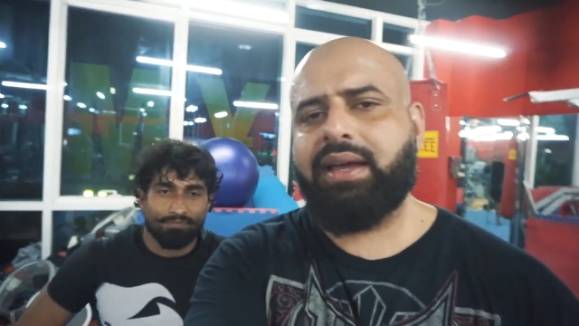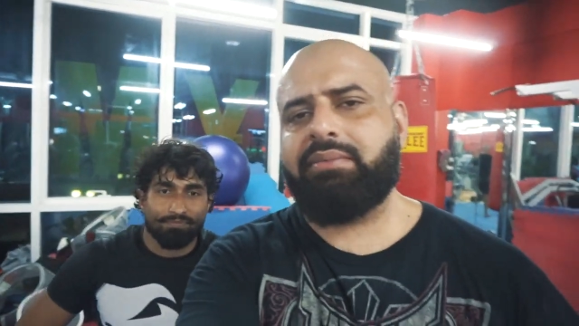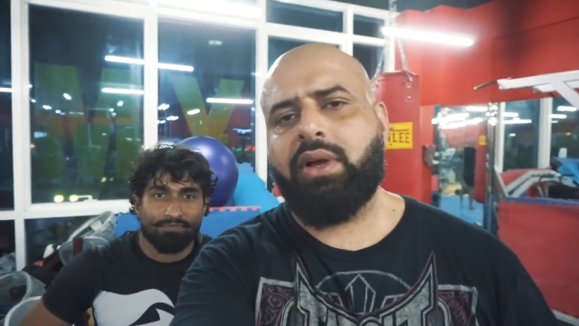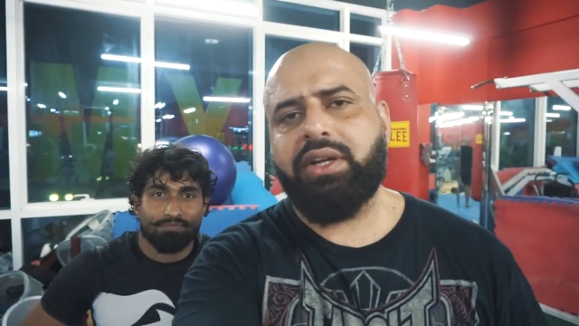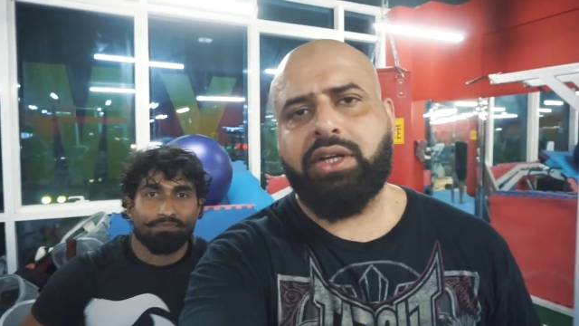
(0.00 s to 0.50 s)

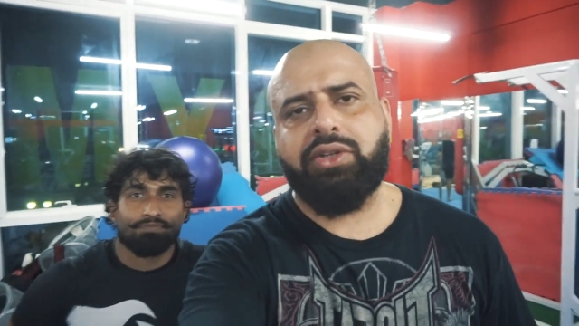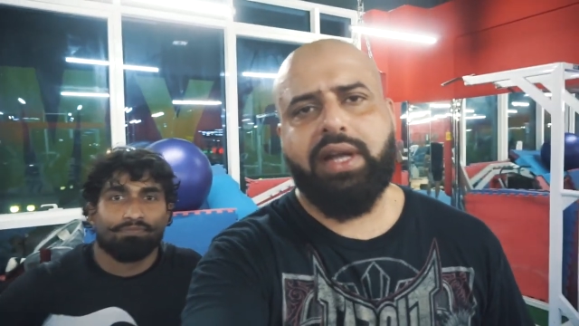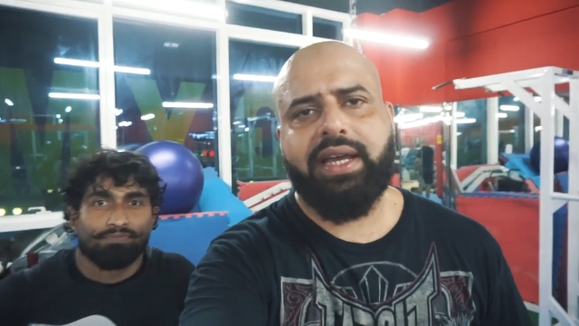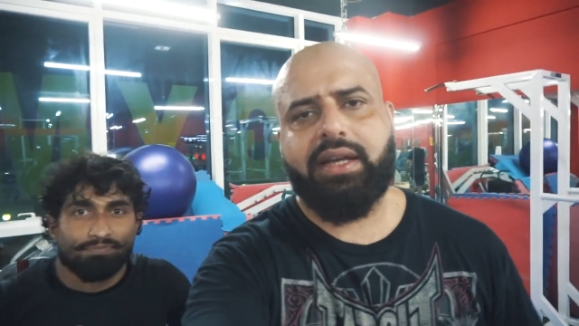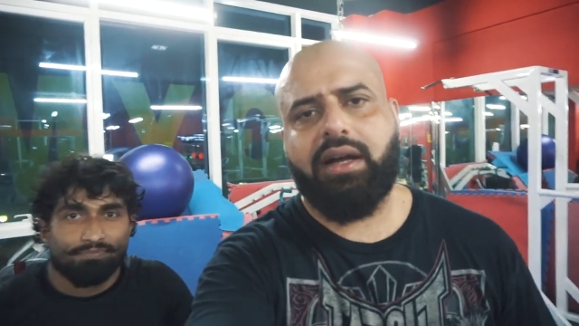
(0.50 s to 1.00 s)
Speaker 1: I'm not into
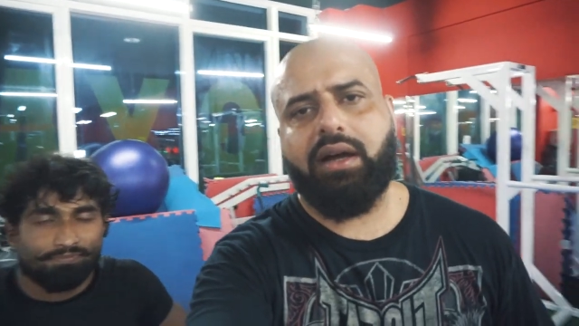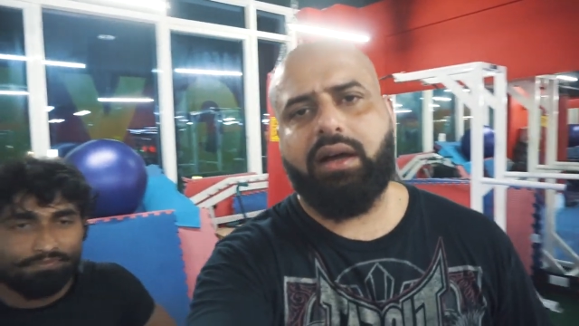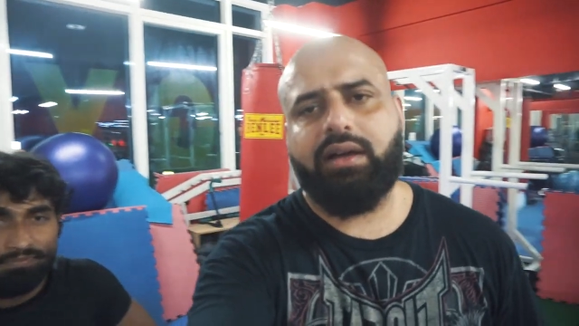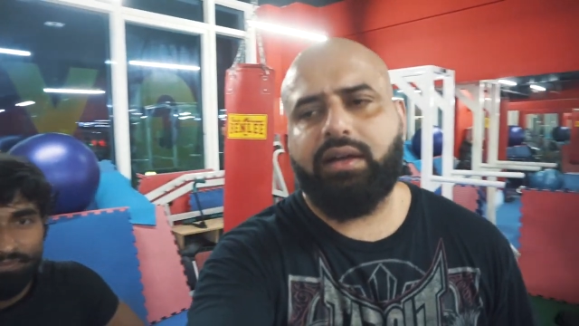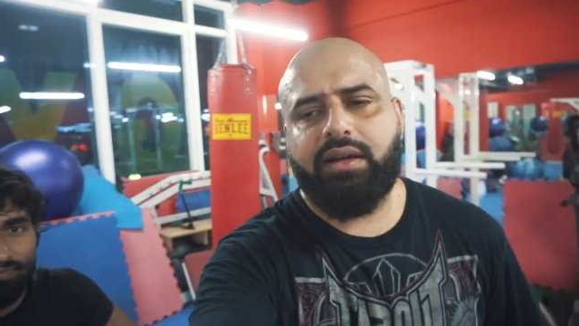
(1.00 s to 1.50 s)
like, uh,
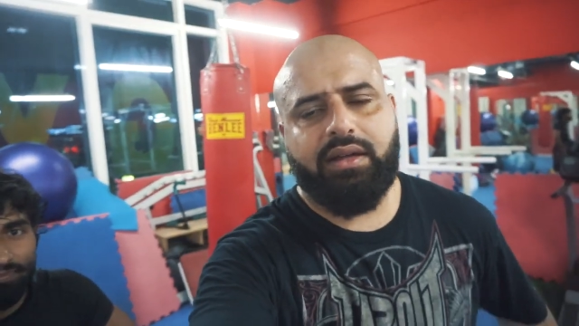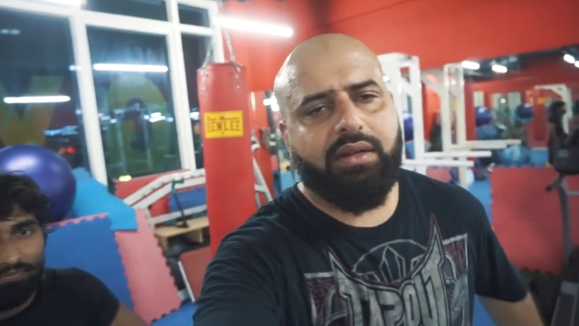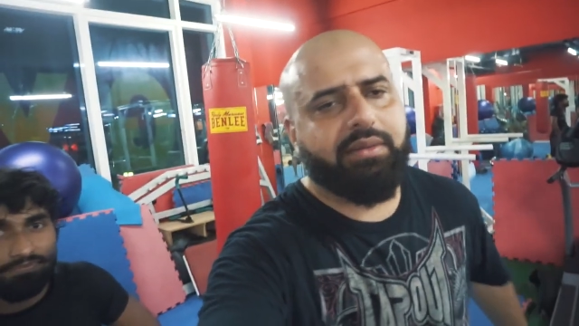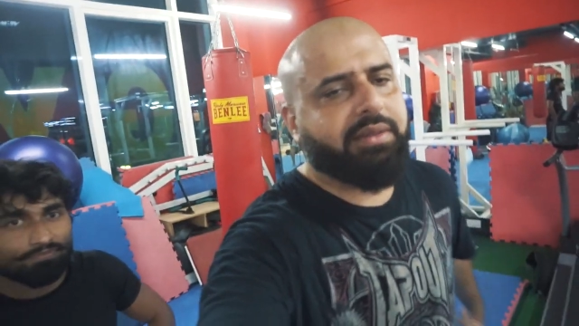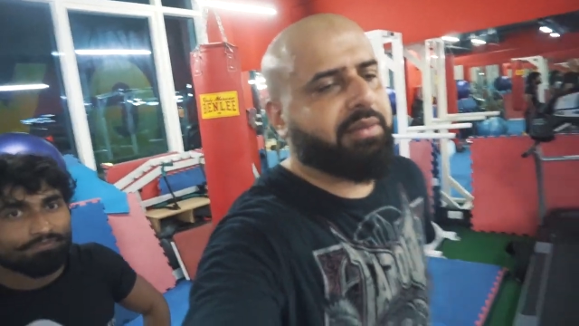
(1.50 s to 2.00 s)

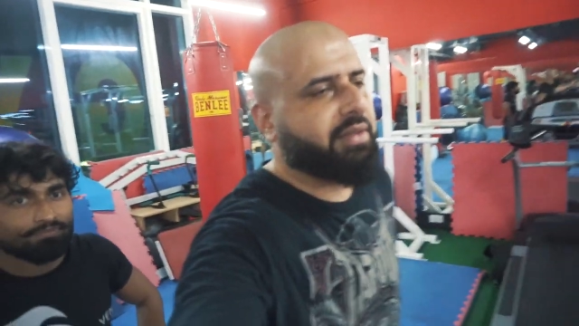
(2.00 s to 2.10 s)
uh,